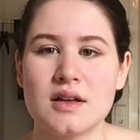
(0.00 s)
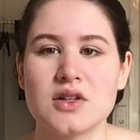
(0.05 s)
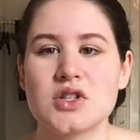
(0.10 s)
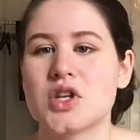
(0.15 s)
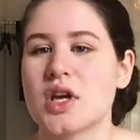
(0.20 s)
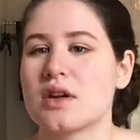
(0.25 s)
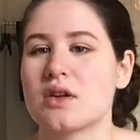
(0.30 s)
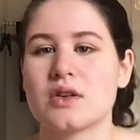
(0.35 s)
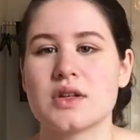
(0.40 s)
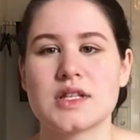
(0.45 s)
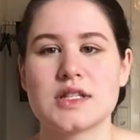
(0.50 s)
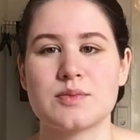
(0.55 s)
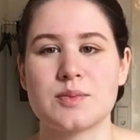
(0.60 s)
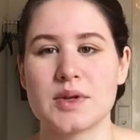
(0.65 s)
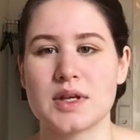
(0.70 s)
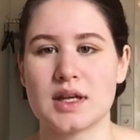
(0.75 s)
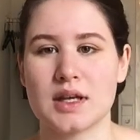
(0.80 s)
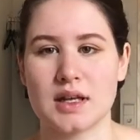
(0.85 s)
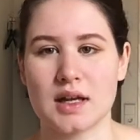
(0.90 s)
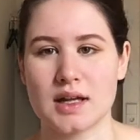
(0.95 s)
generally
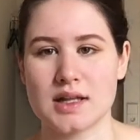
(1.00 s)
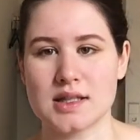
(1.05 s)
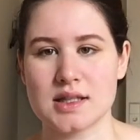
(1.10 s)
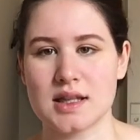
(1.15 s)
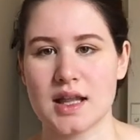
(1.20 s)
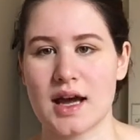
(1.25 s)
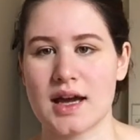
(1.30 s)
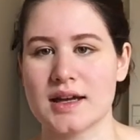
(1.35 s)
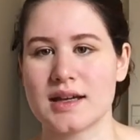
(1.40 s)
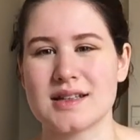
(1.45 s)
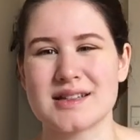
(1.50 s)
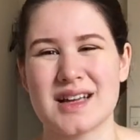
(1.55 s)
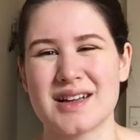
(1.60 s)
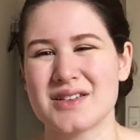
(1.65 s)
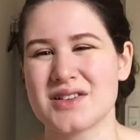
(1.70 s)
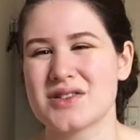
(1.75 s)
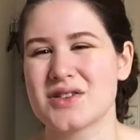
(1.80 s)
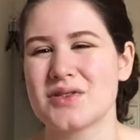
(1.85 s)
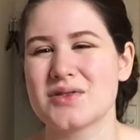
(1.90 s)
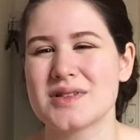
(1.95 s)
speaking not to lie because I
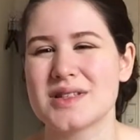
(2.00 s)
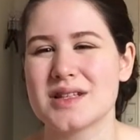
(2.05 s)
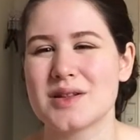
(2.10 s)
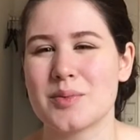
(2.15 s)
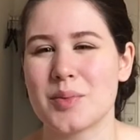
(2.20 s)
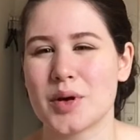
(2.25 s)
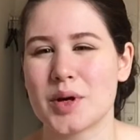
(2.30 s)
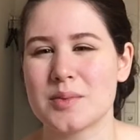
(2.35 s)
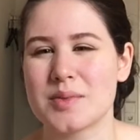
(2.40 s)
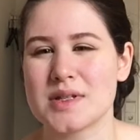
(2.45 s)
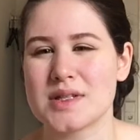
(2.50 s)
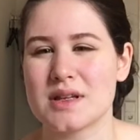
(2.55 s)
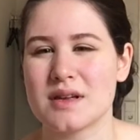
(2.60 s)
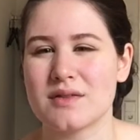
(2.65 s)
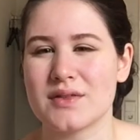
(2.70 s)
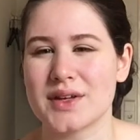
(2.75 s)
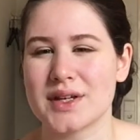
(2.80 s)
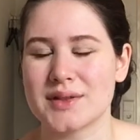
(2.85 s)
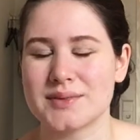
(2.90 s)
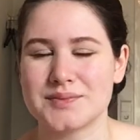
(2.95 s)
just don't see the purpose
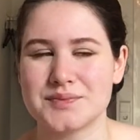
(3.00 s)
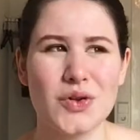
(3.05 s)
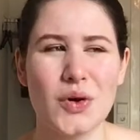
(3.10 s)
of it.